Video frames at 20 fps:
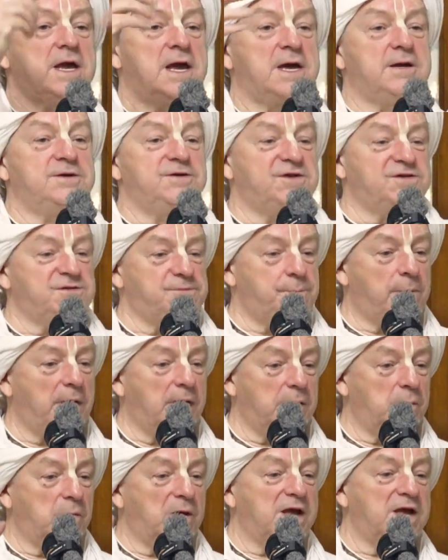And just
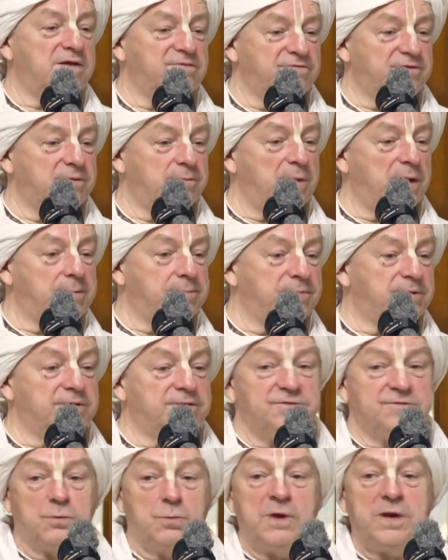by way of
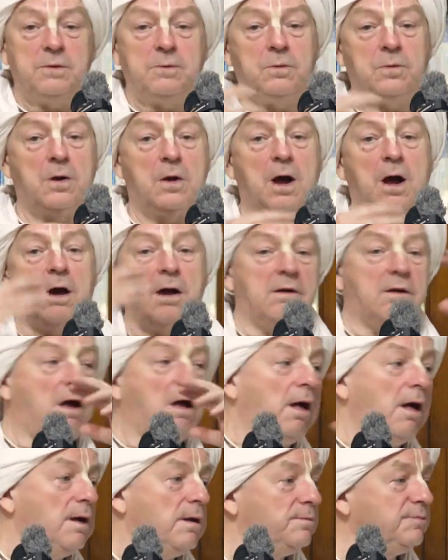remembrance, our
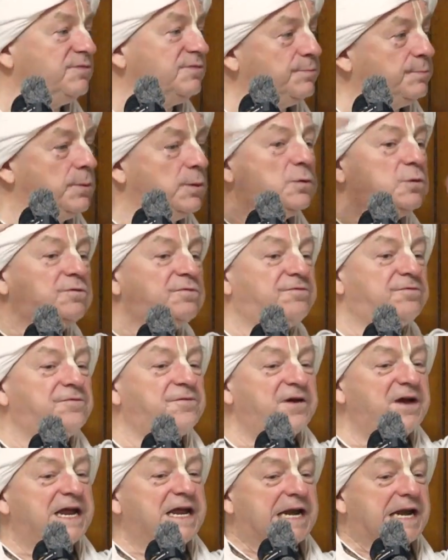arms move
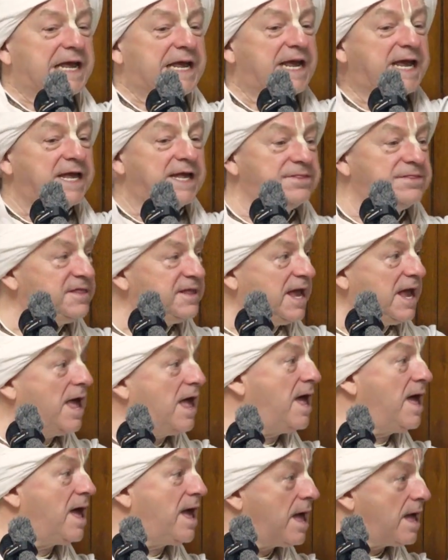freely in the
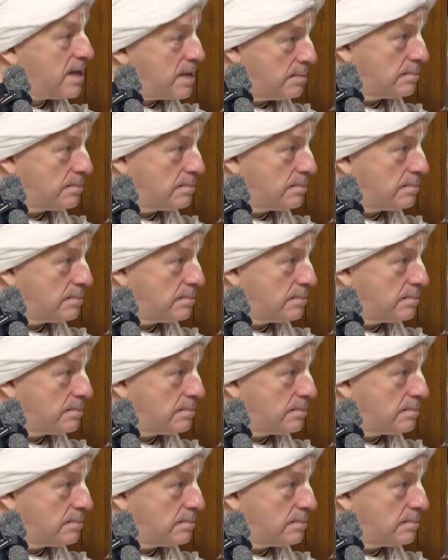air,